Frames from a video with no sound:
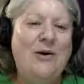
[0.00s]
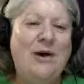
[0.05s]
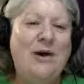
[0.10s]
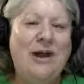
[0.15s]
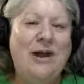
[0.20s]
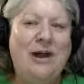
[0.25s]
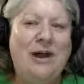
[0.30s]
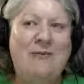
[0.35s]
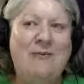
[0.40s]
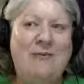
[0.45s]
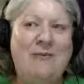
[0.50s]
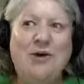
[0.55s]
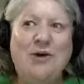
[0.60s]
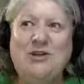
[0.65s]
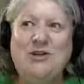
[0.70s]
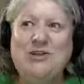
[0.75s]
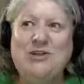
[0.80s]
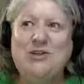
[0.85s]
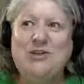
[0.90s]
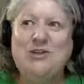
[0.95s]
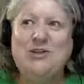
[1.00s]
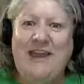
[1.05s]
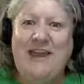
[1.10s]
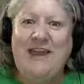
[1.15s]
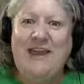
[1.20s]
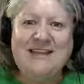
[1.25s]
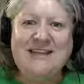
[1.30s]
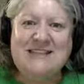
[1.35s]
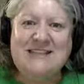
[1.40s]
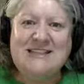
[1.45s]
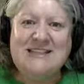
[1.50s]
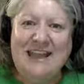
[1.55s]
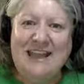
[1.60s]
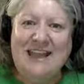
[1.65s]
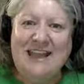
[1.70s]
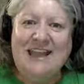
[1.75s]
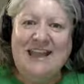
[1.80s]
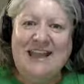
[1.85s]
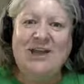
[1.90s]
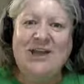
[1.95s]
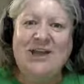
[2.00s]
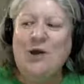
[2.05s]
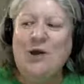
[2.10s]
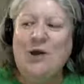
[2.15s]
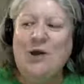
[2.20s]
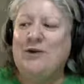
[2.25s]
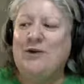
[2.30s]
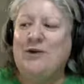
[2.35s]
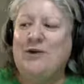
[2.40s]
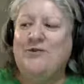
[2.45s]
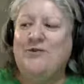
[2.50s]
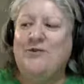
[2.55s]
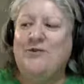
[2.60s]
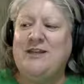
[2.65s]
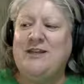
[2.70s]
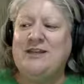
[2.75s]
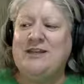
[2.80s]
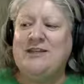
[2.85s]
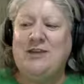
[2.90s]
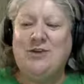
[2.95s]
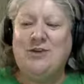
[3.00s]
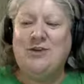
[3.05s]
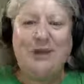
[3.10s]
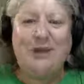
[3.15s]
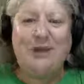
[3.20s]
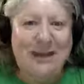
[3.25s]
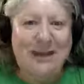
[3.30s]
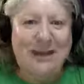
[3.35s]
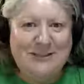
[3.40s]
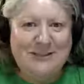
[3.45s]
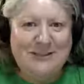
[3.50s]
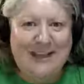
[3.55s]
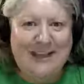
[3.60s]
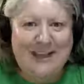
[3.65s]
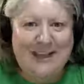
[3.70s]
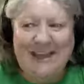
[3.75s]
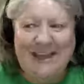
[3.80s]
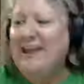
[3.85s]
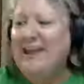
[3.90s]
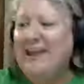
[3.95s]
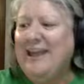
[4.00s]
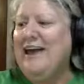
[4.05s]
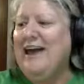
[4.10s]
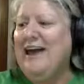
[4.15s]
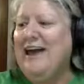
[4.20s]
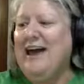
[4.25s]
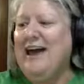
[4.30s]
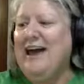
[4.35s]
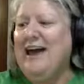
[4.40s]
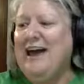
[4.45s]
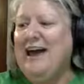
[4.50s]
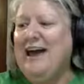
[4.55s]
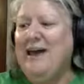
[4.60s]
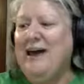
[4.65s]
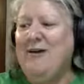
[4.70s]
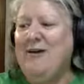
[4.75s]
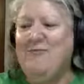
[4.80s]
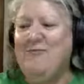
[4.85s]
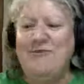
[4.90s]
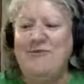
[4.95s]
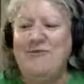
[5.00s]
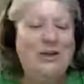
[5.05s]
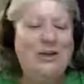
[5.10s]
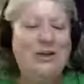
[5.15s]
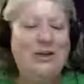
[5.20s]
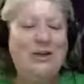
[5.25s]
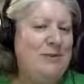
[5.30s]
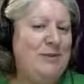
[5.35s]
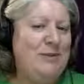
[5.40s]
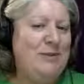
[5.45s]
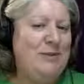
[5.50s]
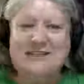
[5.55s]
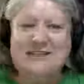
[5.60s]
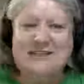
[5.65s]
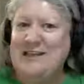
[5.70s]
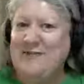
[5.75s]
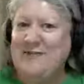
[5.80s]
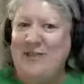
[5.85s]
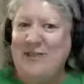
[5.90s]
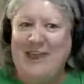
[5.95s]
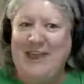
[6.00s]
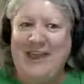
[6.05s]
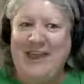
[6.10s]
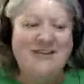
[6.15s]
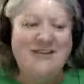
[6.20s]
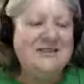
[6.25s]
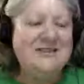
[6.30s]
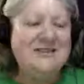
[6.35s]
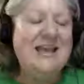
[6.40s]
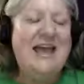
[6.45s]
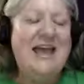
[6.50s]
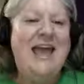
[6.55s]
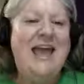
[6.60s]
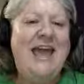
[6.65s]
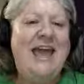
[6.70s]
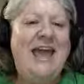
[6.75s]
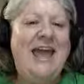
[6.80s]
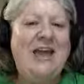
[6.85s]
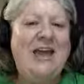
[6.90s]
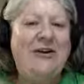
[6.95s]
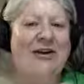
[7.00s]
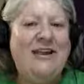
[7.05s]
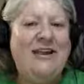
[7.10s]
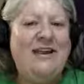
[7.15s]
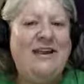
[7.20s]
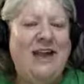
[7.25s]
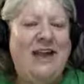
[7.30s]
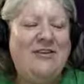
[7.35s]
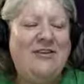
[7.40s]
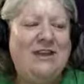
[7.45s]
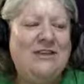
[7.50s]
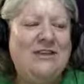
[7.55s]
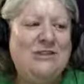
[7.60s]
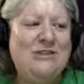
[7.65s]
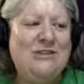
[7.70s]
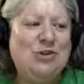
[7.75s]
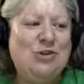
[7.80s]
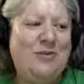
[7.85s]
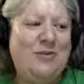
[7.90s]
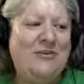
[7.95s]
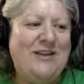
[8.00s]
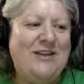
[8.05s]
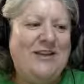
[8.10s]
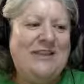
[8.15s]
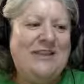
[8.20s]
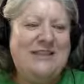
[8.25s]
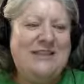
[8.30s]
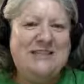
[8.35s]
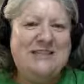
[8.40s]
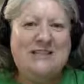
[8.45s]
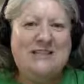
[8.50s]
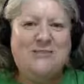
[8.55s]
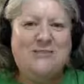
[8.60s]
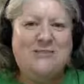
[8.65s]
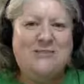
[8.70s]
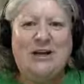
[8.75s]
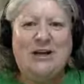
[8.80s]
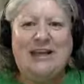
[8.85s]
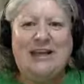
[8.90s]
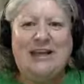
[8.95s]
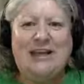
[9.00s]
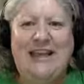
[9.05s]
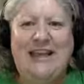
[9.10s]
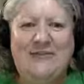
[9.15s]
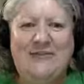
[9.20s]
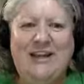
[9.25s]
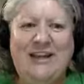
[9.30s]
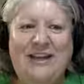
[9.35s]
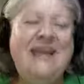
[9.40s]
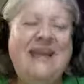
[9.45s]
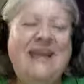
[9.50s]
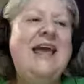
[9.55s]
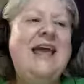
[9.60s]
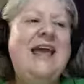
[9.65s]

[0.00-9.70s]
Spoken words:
Who did you thank today? Who are you grateful that is in your life today? In your business, everything else. And go out and have a super fantastic, sparkling evening.